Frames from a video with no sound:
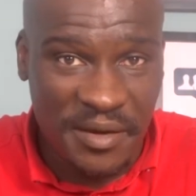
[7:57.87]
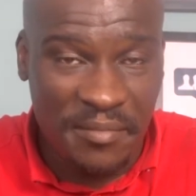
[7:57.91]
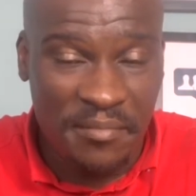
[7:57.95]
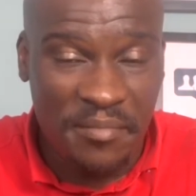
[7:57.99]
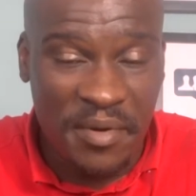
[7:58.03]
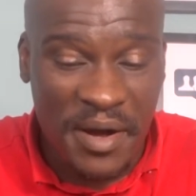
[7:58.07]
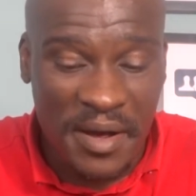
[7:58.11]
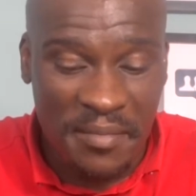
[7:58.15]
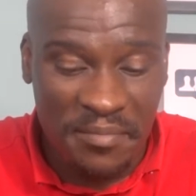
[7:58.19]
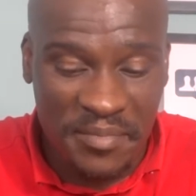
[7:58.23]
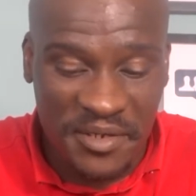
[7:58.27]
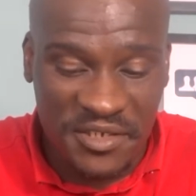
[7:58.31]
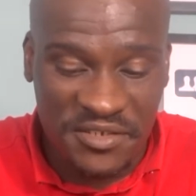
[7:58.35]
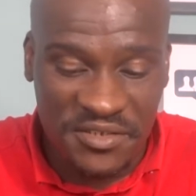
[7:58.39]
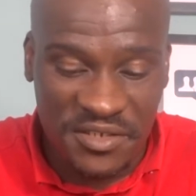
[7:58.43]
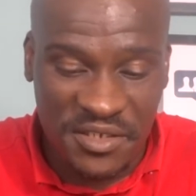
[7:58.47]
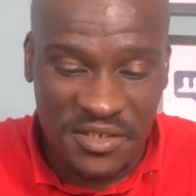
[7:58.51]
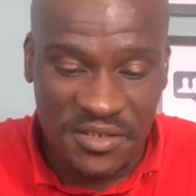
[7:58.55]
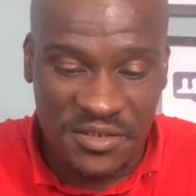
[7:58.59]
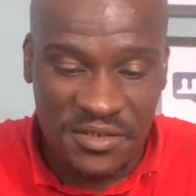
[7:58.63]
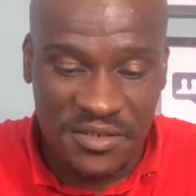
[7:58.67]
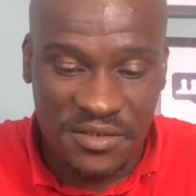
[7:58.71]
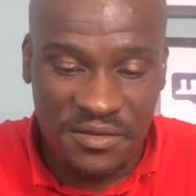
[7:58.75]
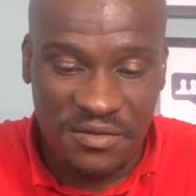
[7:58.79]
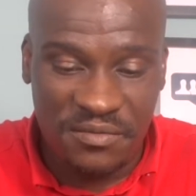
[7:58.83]
And by
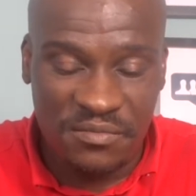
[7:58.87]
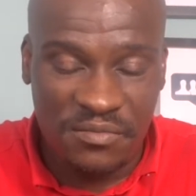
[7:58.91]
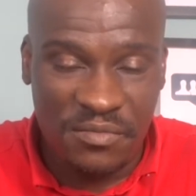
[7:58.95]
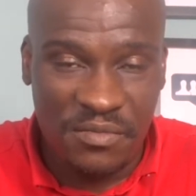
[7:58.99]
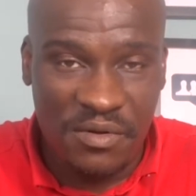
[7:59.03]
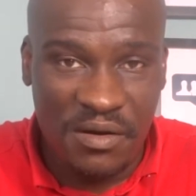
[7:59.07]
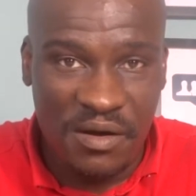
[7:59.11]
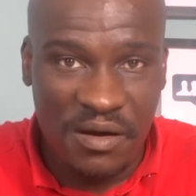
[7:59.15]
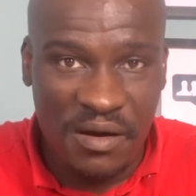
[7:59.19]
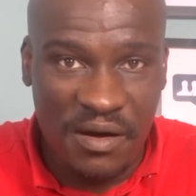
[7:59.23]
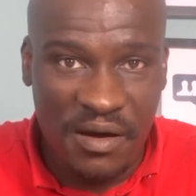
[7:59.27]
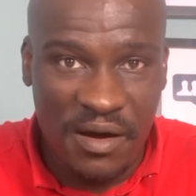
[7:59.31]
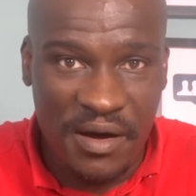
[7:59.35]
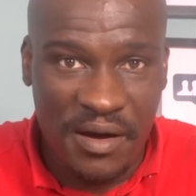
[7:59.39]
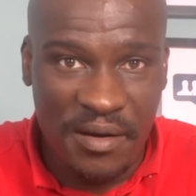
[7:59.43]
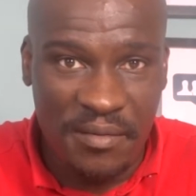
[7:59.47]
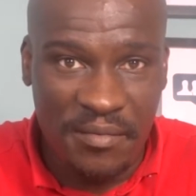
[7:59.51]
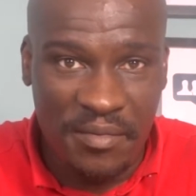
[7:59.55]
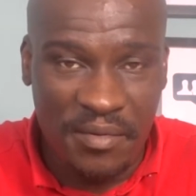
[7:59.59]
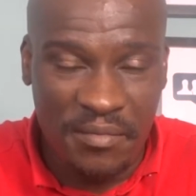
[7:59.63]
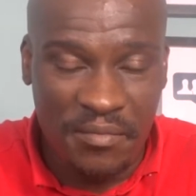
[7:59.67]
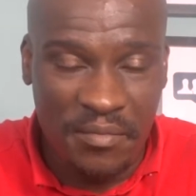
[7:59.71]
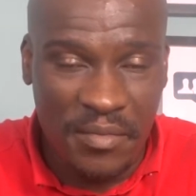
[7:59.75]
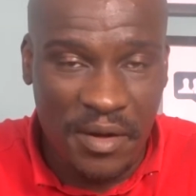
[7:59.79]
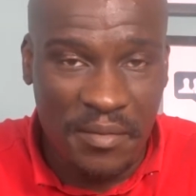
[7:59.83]
business,
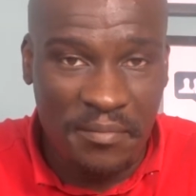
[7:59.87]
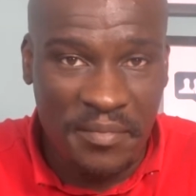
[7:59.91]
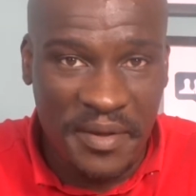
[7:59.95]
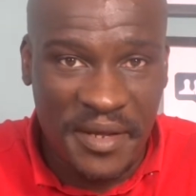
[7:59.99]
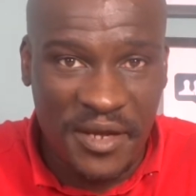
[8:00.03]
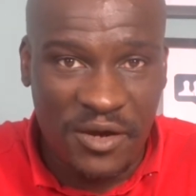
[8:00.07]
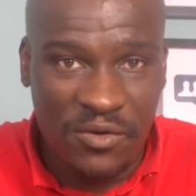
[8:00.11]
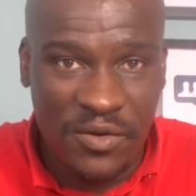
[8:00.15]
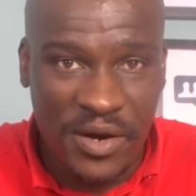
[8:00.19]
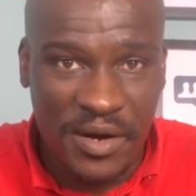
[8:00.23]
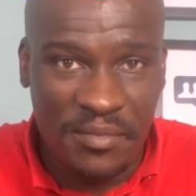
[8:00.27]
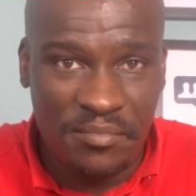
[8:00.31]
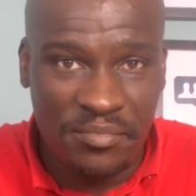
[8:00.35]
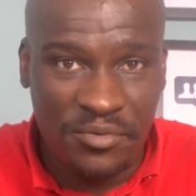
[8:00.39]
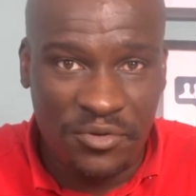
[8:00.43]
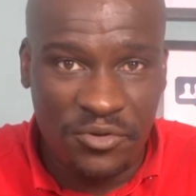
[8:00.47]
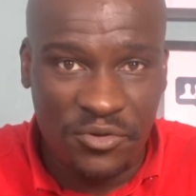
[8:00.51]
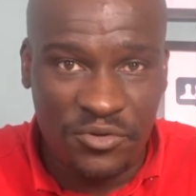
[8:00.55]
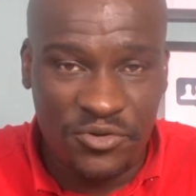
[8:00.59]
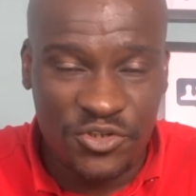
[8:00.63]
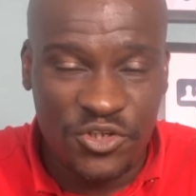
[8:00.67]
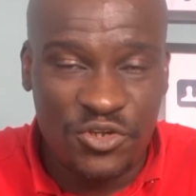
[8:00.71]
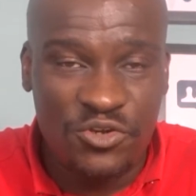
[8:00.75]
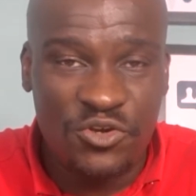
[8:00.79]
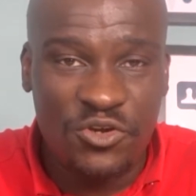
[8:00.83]
I'm being quite
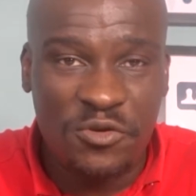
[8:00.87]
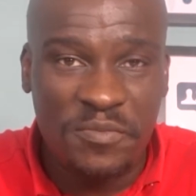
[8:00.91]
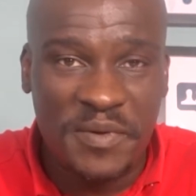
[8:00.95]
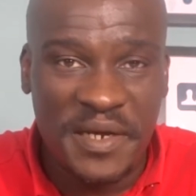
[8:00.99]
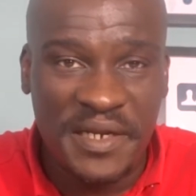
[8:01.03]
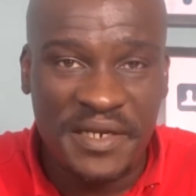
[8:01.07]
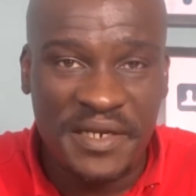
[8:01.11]
broad. You could be